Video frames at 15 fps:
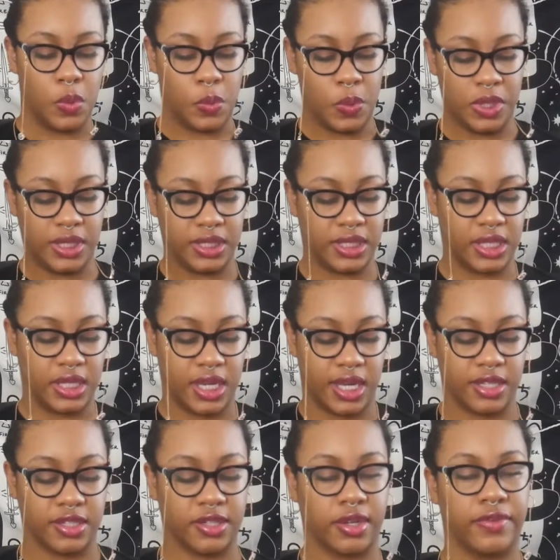was
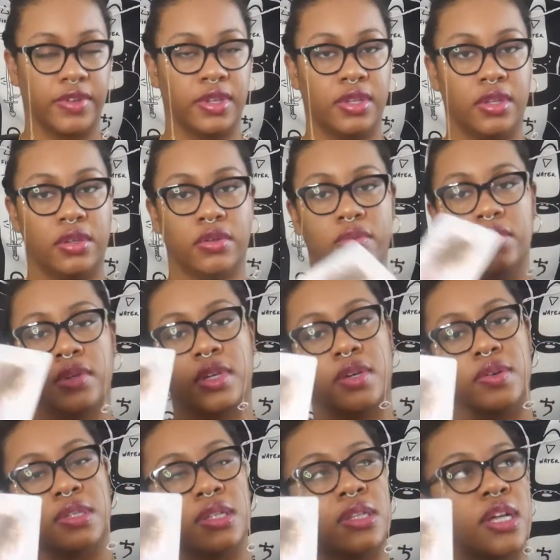not serving you. It
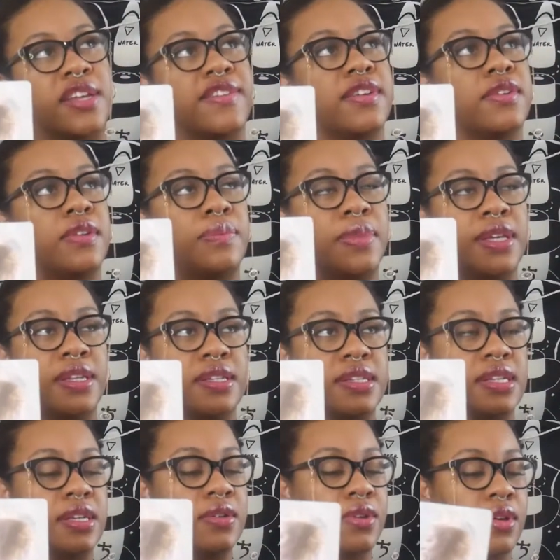was a lot of
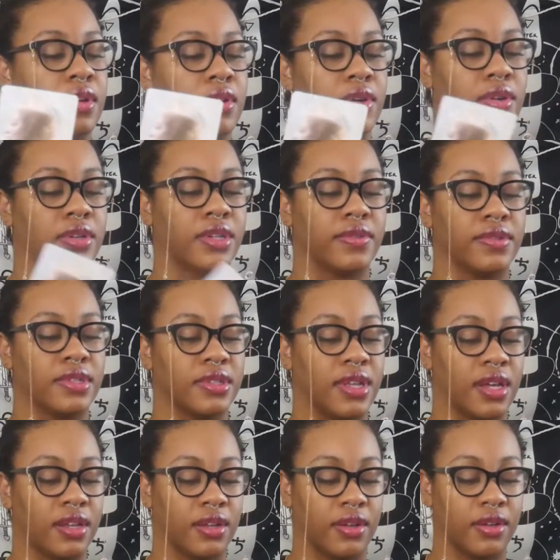codependency going on. It was a
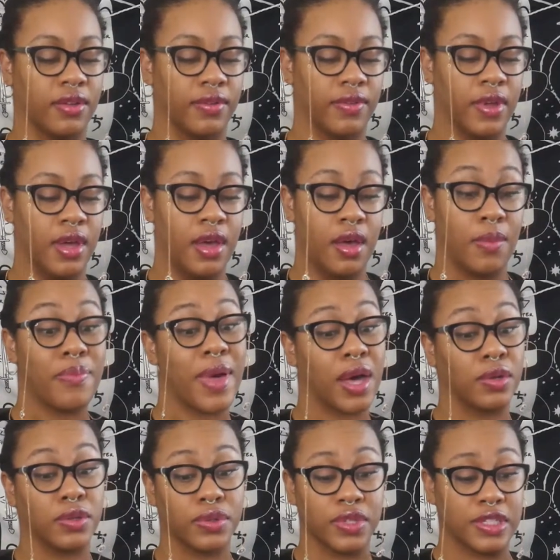lot of
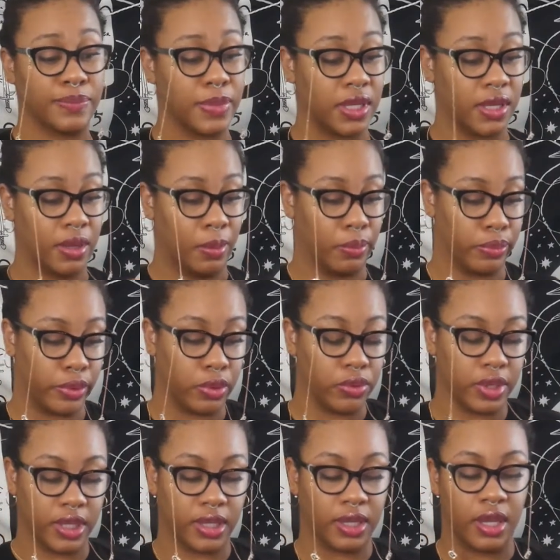boundaries being
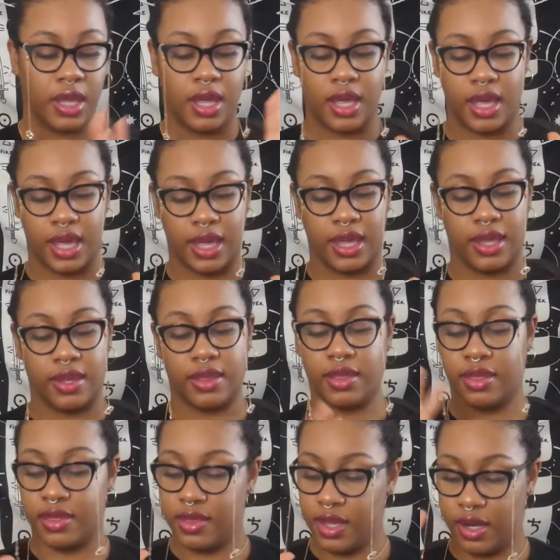broken.
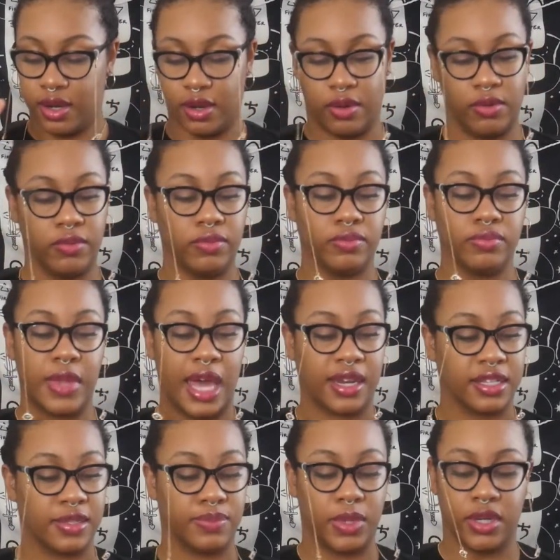And, you know, that
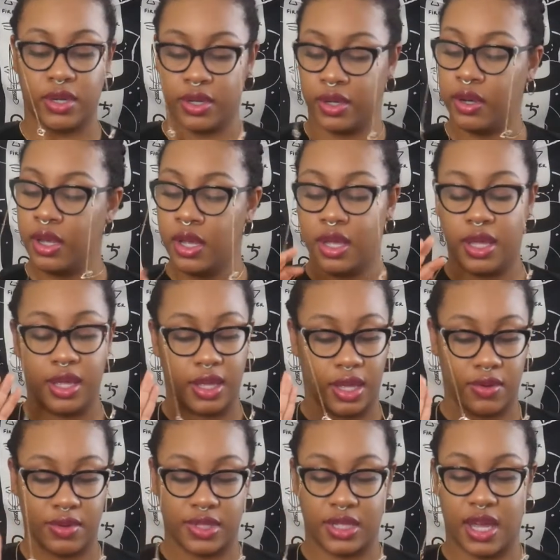is spirit. It
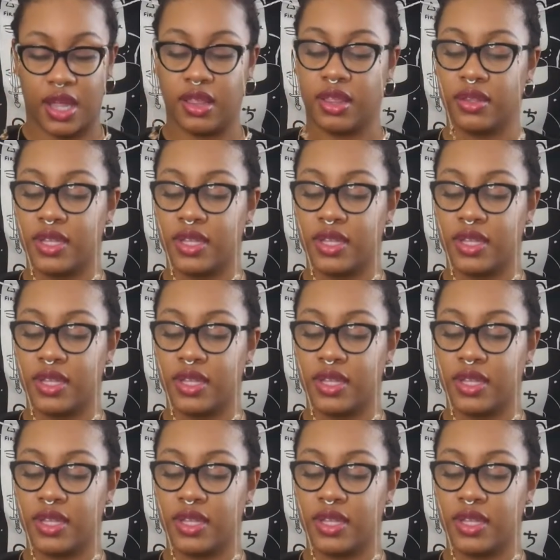was not